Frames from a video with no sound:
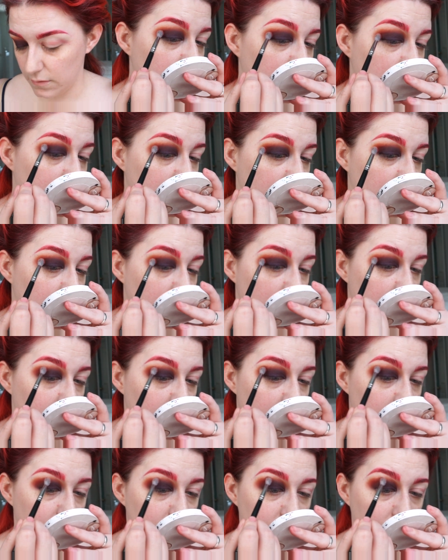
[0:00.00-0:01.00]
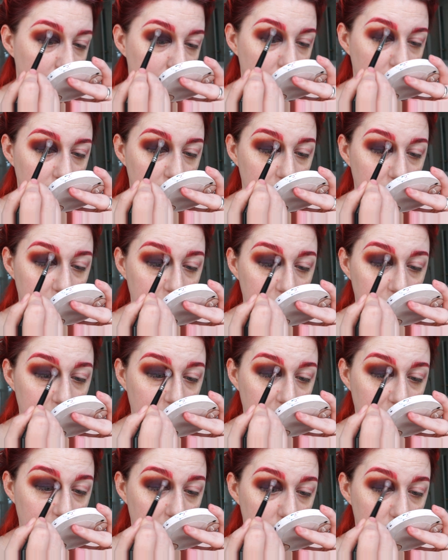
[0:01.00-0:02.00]
I'm gonna go in with Red
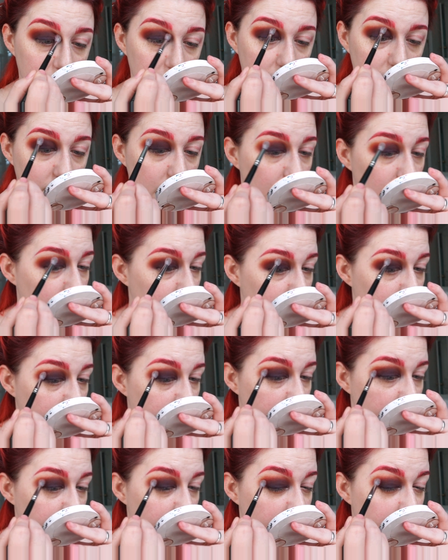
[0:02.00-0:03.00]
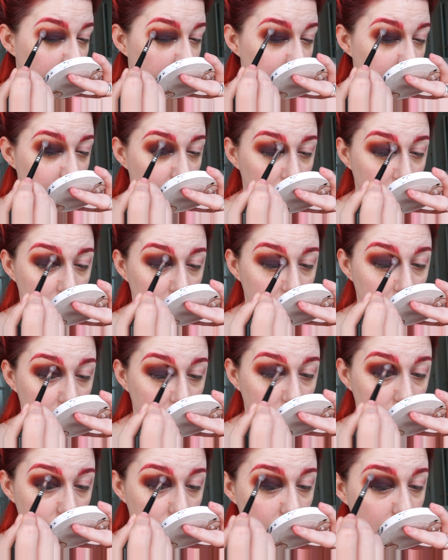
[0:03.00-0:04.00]
Carpet on my slightly smaller
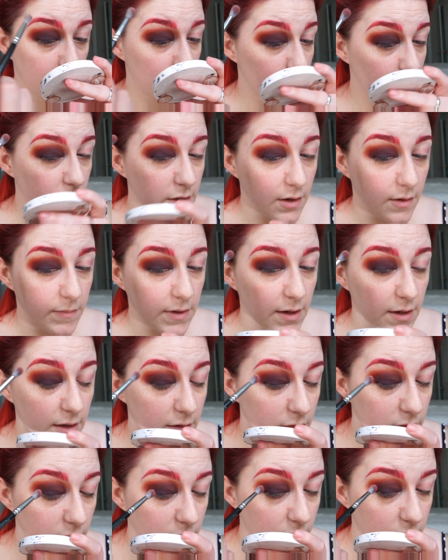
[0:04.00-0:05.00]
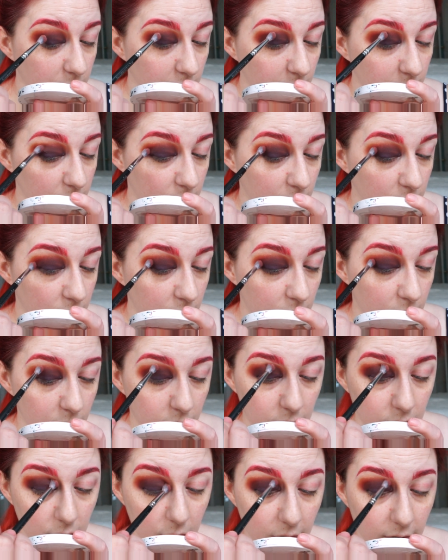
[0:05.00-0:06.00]
brush, and then I'm just gonna
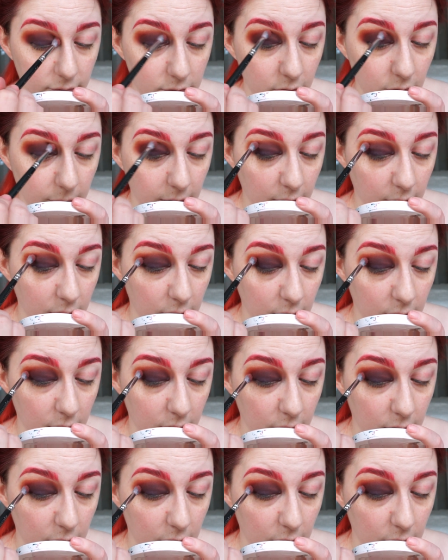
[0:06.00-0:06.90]
blend out my edges